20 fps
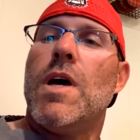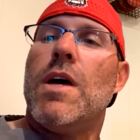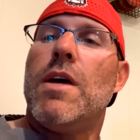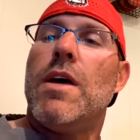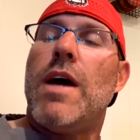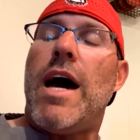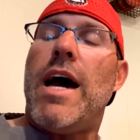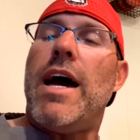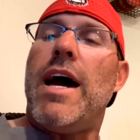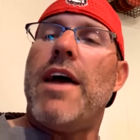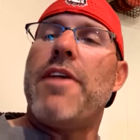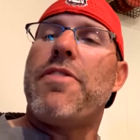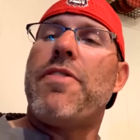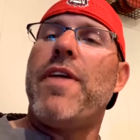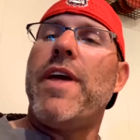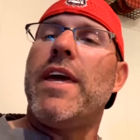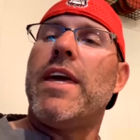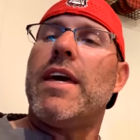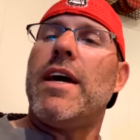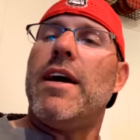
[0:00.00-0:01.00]
I
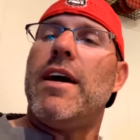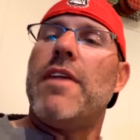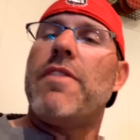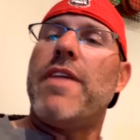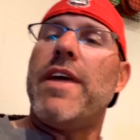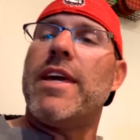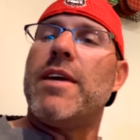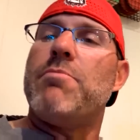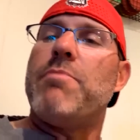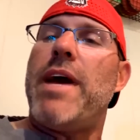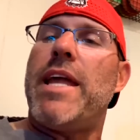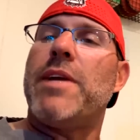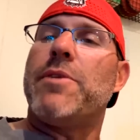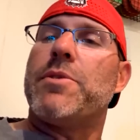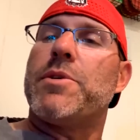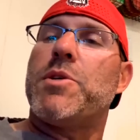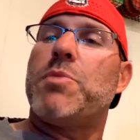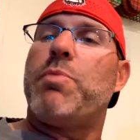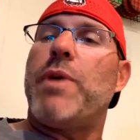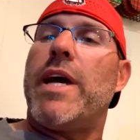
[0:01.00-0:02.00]
think in many
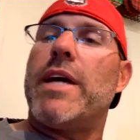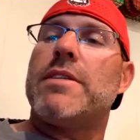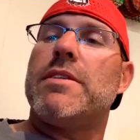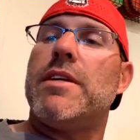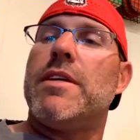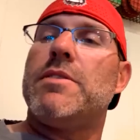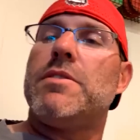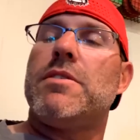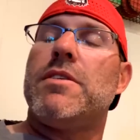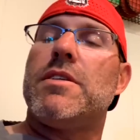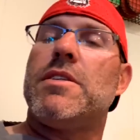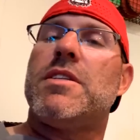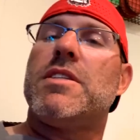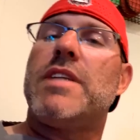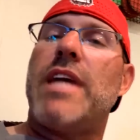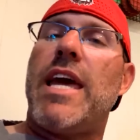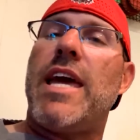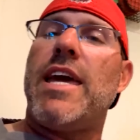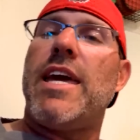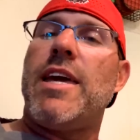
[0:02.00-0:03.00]
respects, it's the
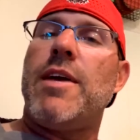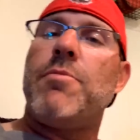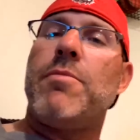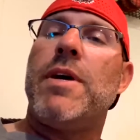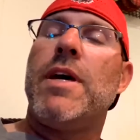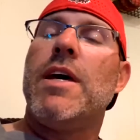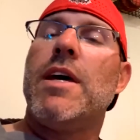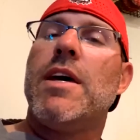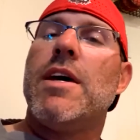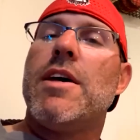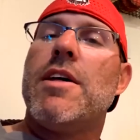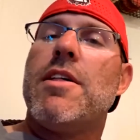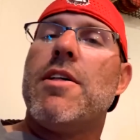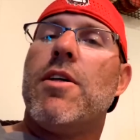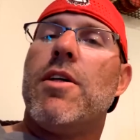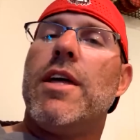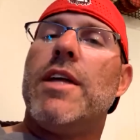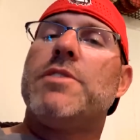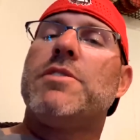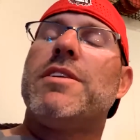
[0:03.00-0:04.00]
same
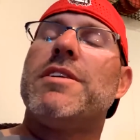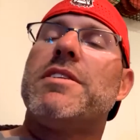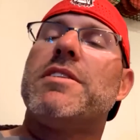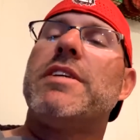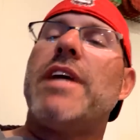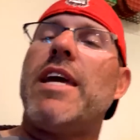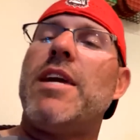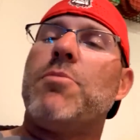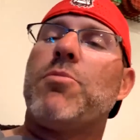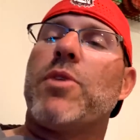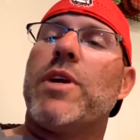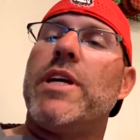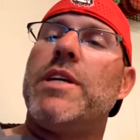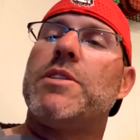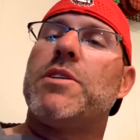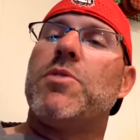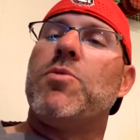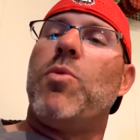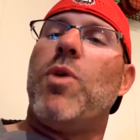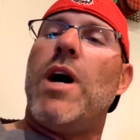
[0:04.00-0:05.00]

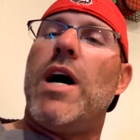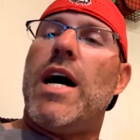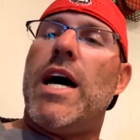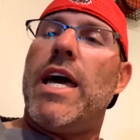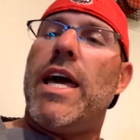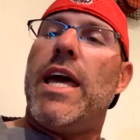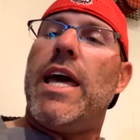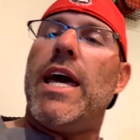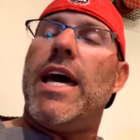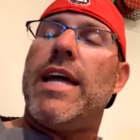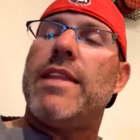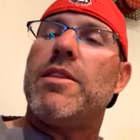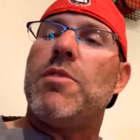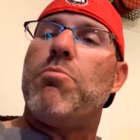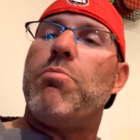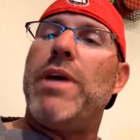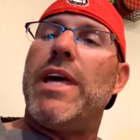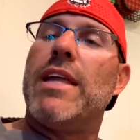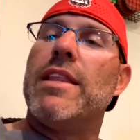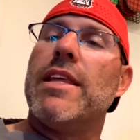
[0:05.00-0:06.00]
reason why at the
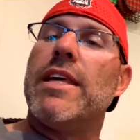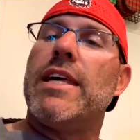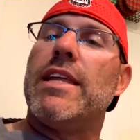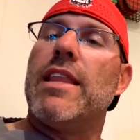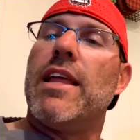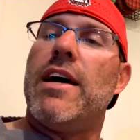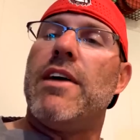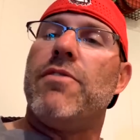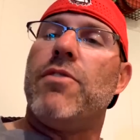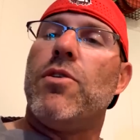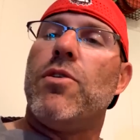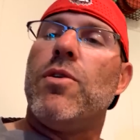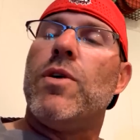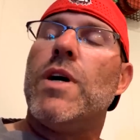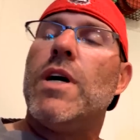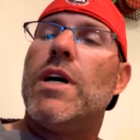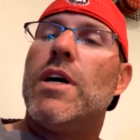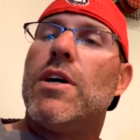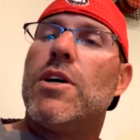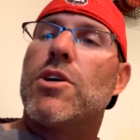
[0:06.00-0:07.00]
big league level,
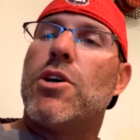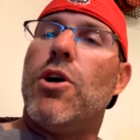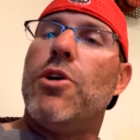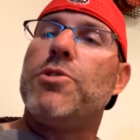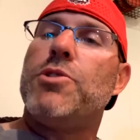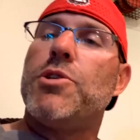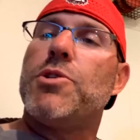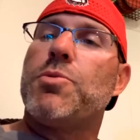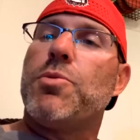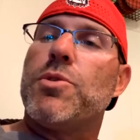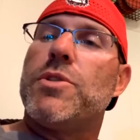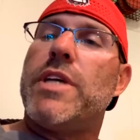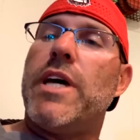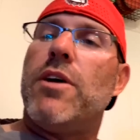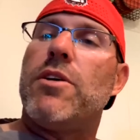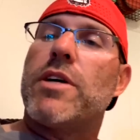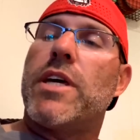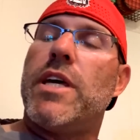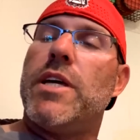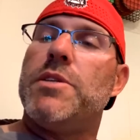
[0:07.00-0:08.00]
coaches will
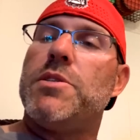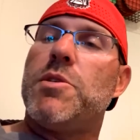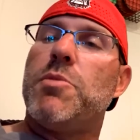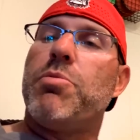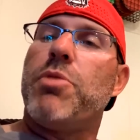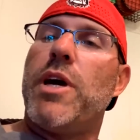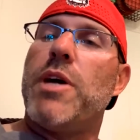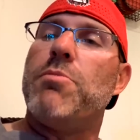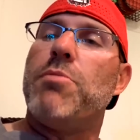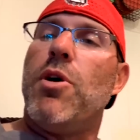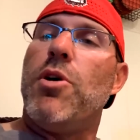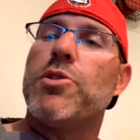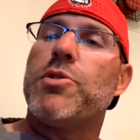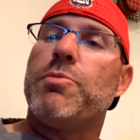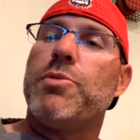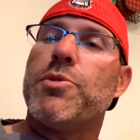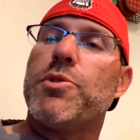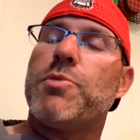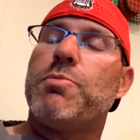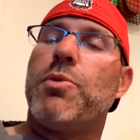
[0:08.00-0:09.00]
tell kids to play
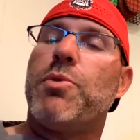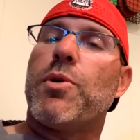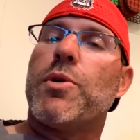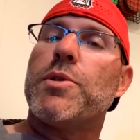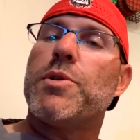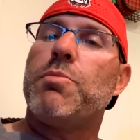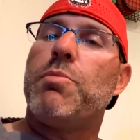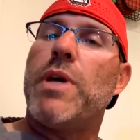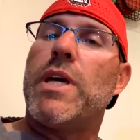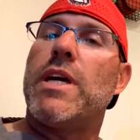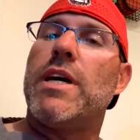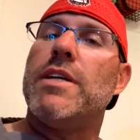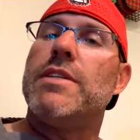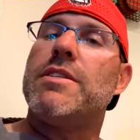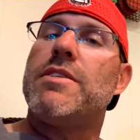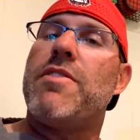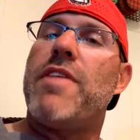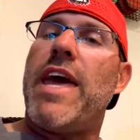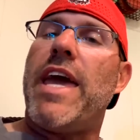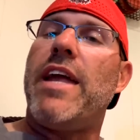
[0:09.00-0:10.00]
multiple sports,
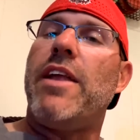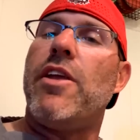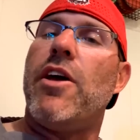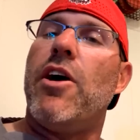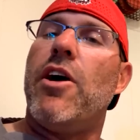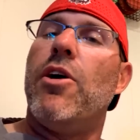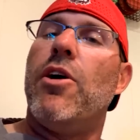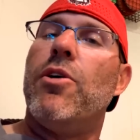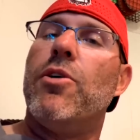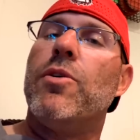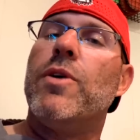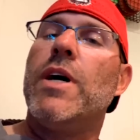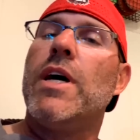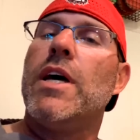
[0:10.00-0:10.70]
because they know